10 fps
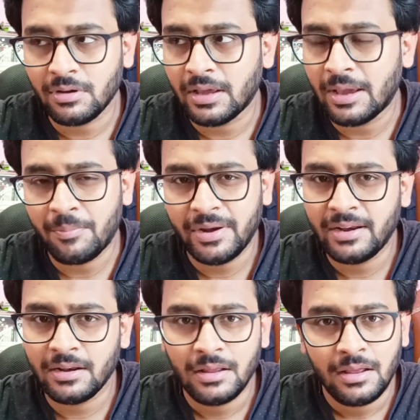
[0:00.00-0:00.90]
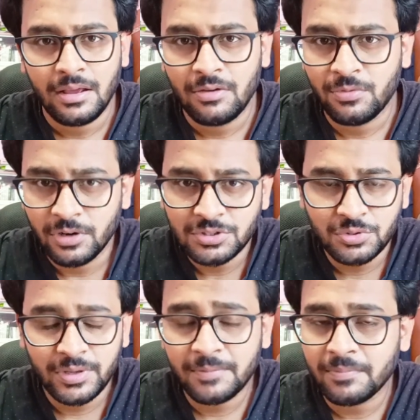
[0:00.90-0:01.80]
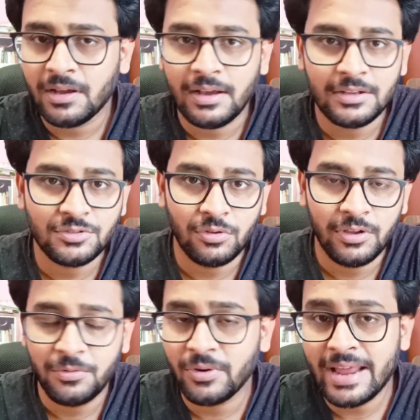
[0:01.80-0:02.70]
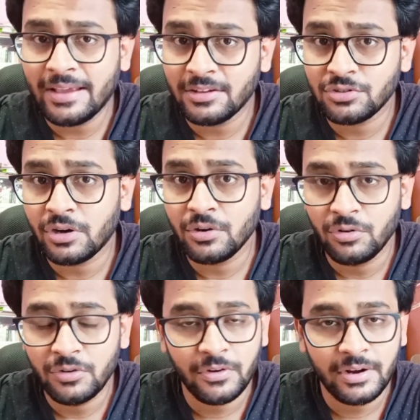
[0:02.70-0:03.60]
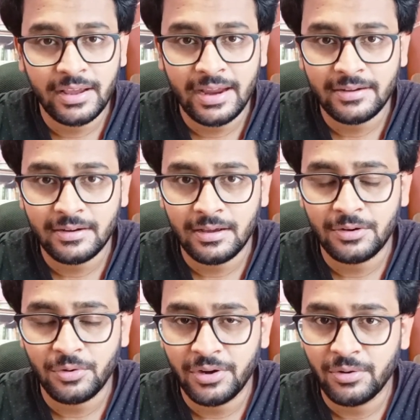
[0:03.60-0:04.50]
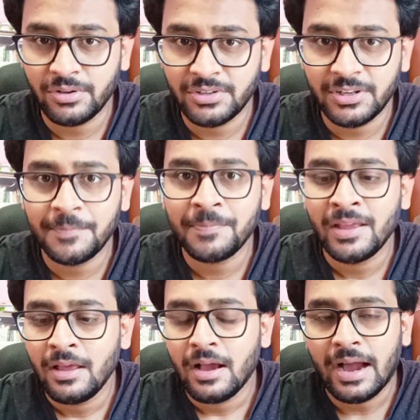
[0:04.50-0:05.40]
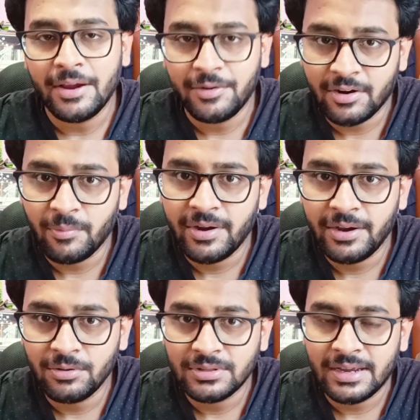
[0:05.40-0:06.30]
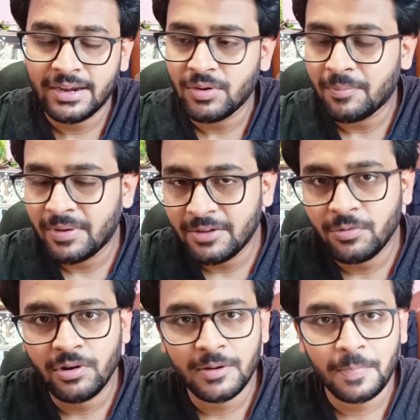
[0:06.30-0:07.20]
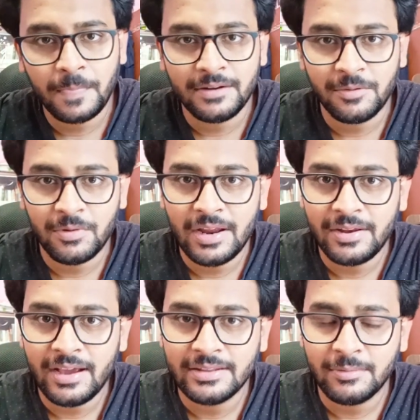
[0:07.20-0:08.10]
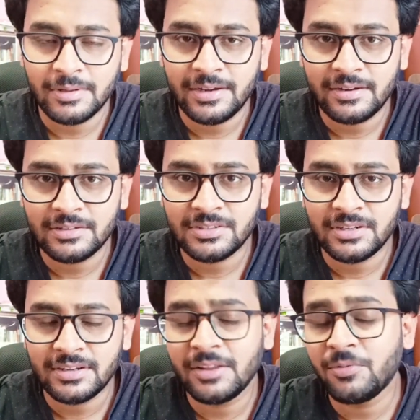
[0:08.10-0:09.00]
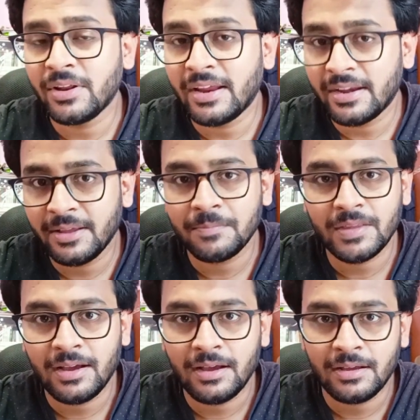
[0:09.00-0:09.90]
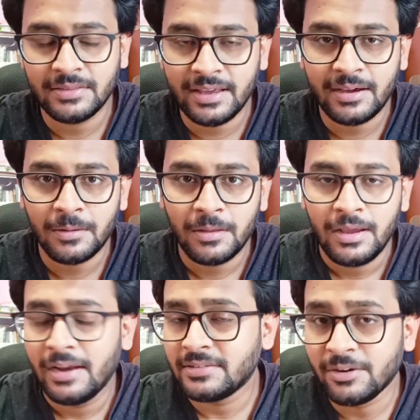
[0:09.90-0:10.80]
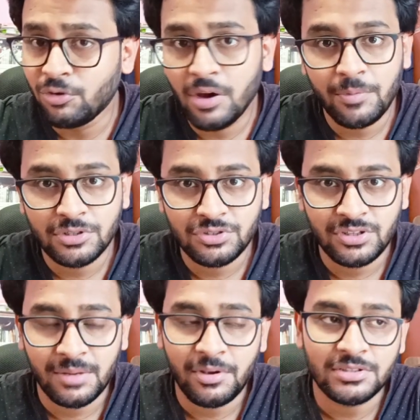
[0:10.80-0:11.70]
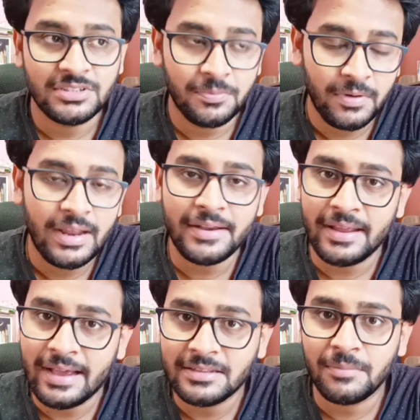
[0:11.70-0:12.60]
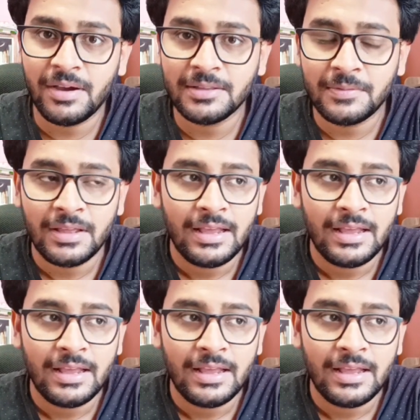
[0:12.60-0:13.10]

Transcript: uh, April first week. Uh, so if your rank is not good for GATE uh, 2023, I recommend you that you apply for uh, Hyderabad entrance test, and if you're getting uh, there, it's a good opportunity because IIIT Hyderabad